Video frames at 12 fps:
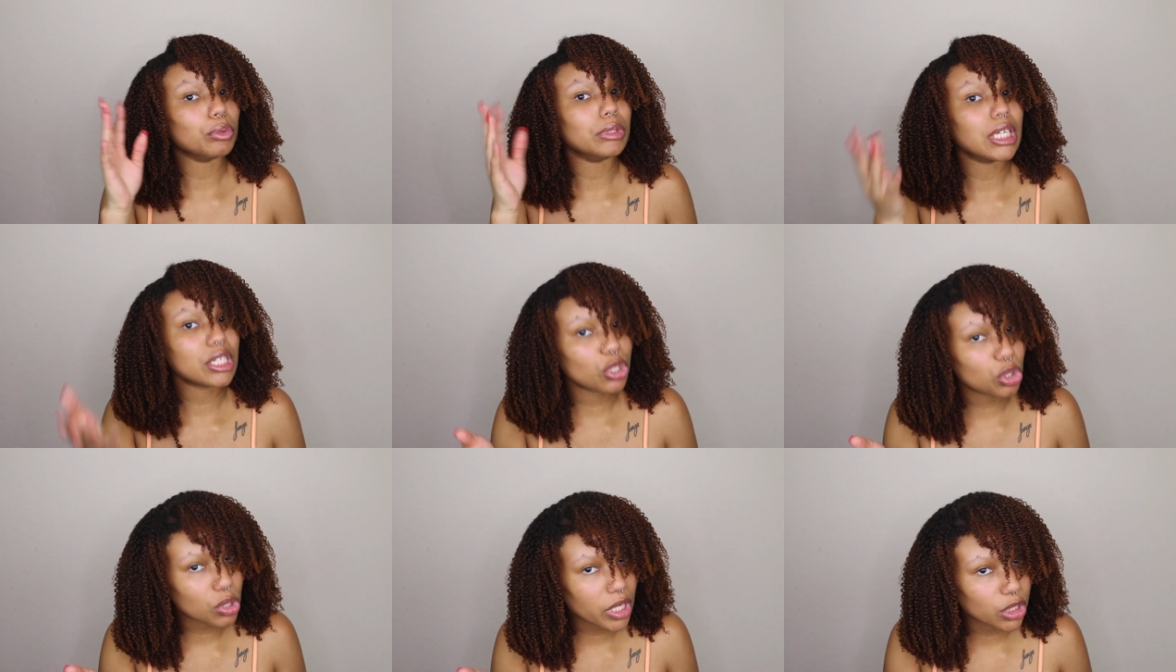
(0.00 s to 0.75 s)
doesn't
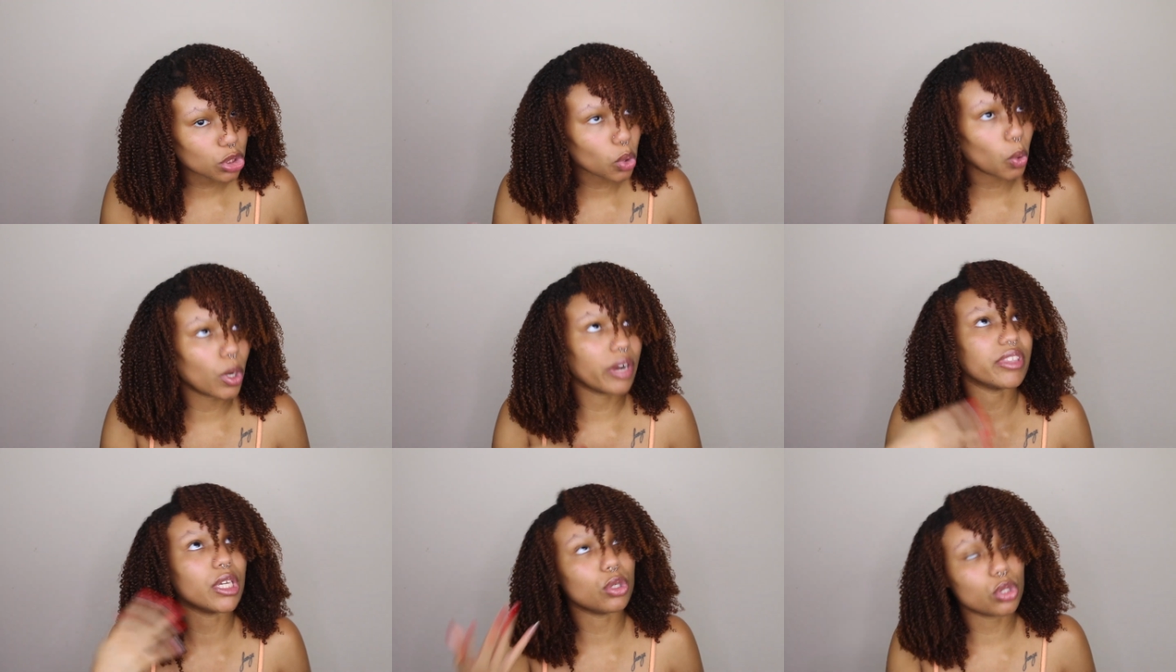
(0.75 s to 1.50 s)
stretch or
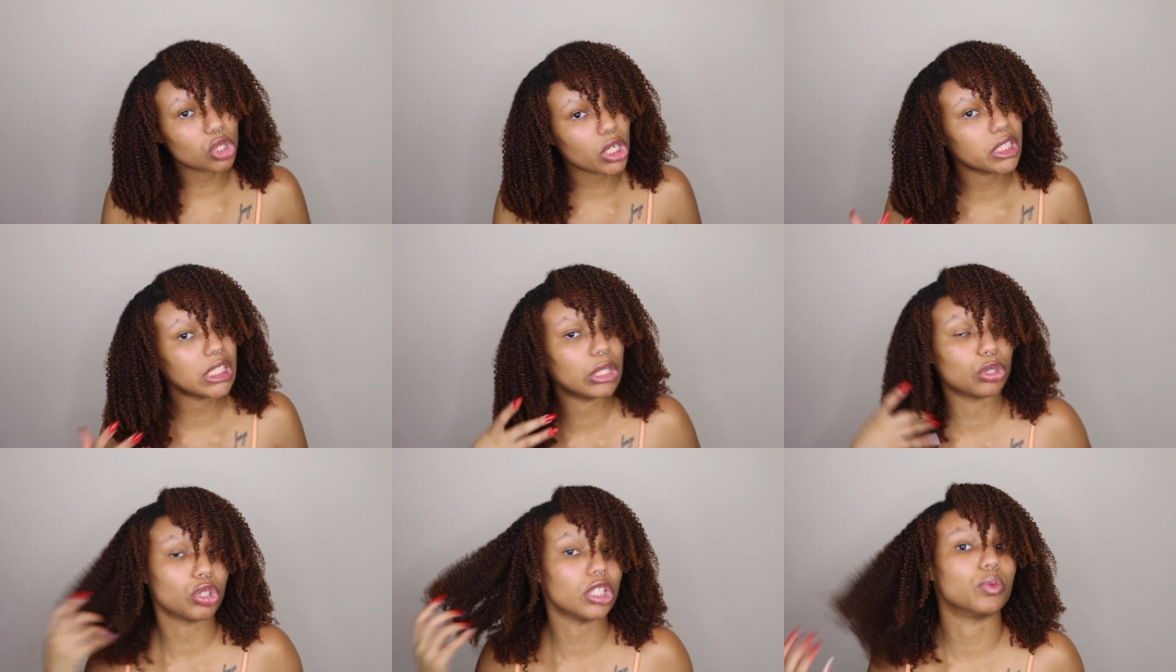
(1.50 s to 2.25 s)
if they do stretch, they
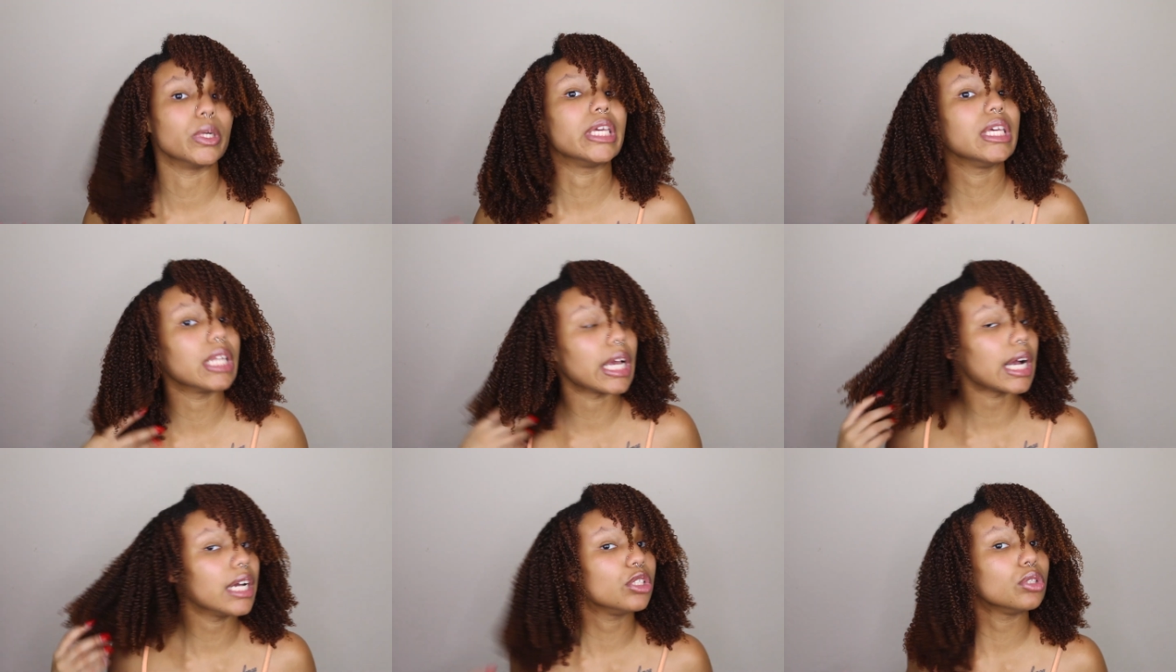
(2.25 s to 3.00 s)
don't stretch with heat
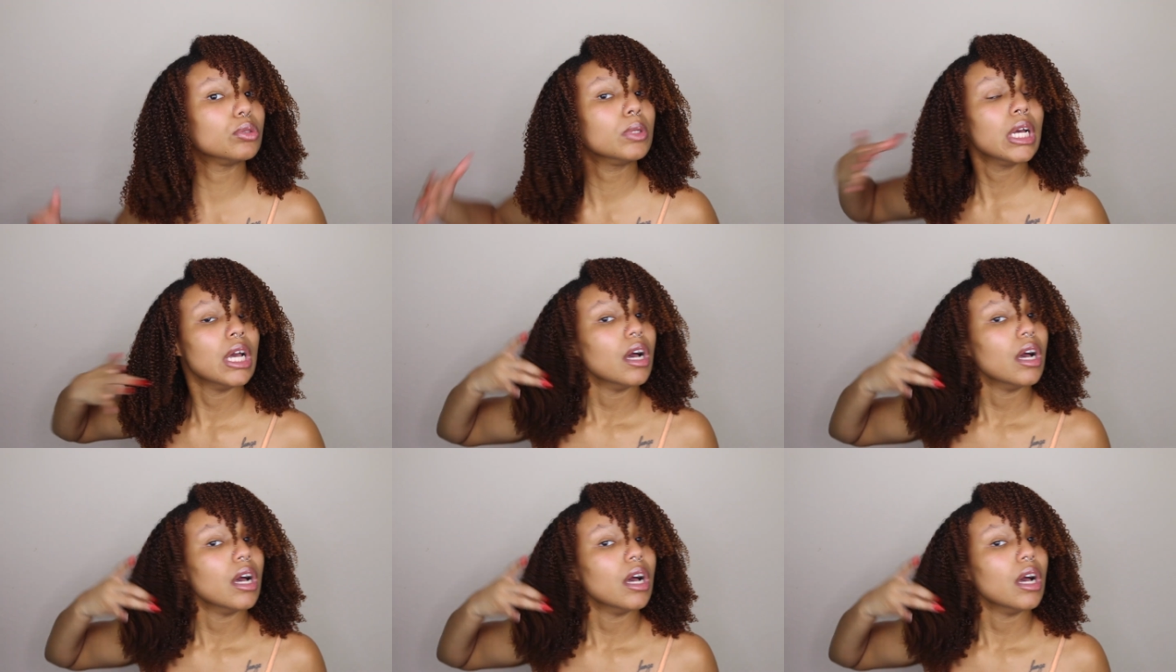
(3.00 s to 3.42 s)
like I do.